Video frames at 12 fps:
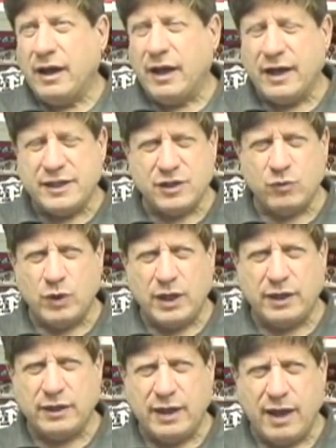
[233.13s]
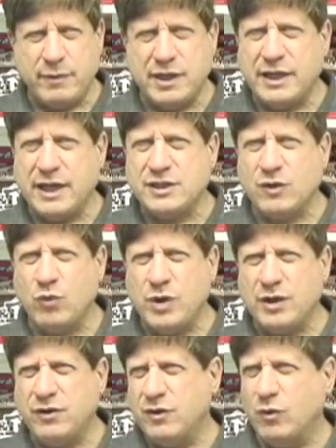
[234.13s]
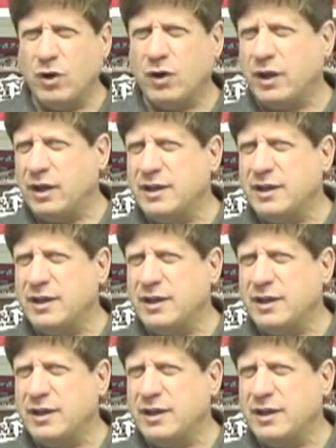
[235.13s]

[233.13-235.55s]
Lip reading: And I said, "Well, how many days a week do you work?"